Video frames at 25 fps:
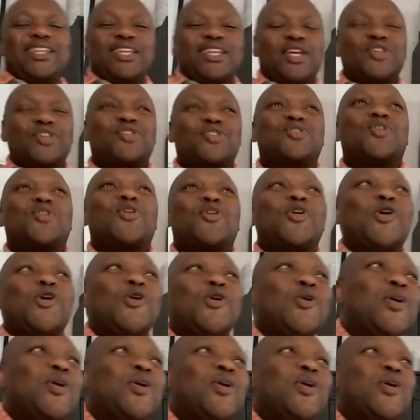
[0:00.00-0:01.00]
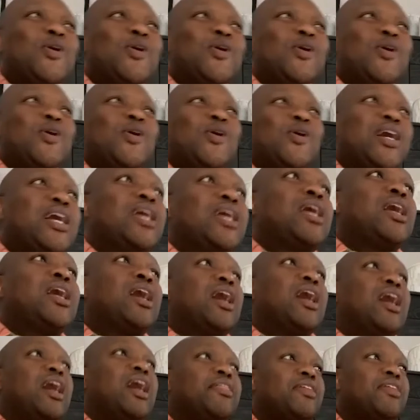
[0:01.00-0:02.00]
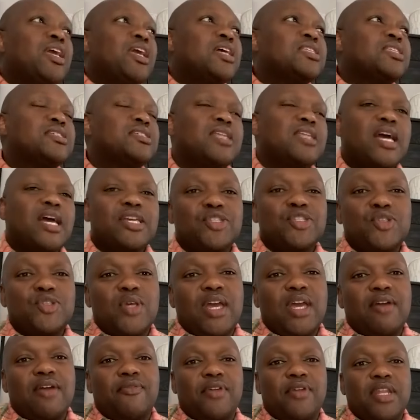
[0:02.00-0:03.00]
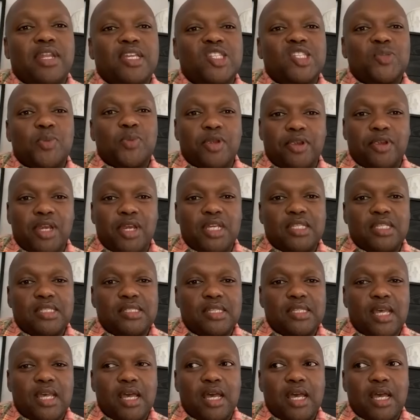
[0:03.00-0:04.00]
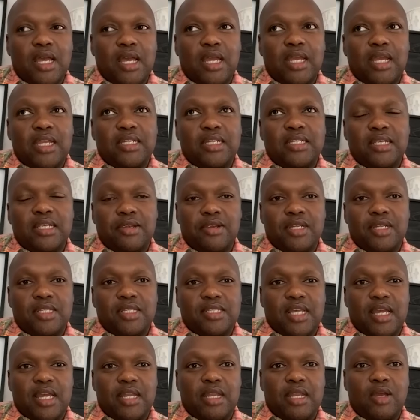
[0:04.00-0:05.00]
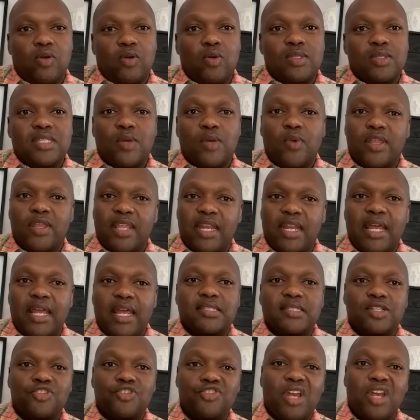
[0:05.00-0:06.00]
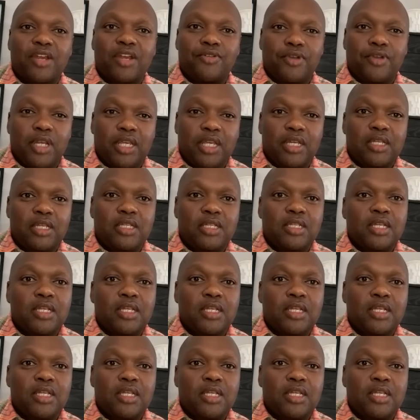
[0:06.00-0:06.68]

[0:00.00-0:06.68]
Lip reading: So I think it's nice to have an experienced interior designer or someone that has a track record.